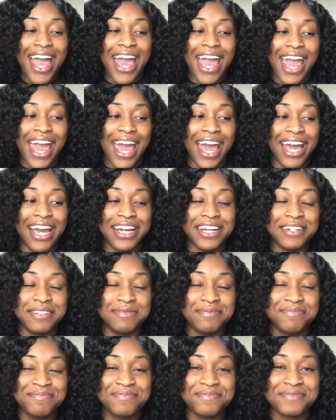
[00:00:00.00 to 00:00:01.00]

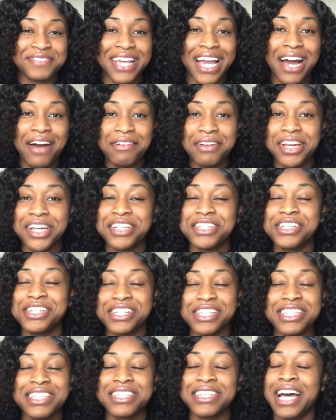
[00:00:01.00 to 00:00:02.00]
and I would actually
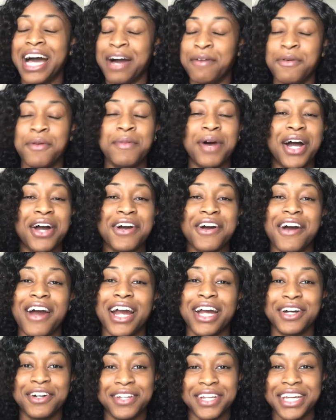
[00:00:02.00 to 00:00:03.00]
just hop in my
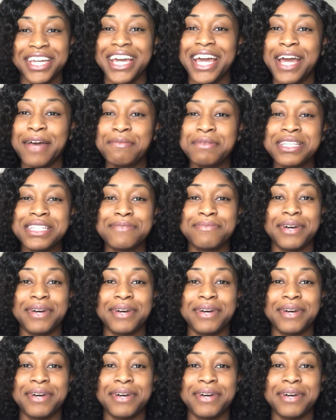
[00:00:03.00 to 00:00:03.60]
car and go to campus.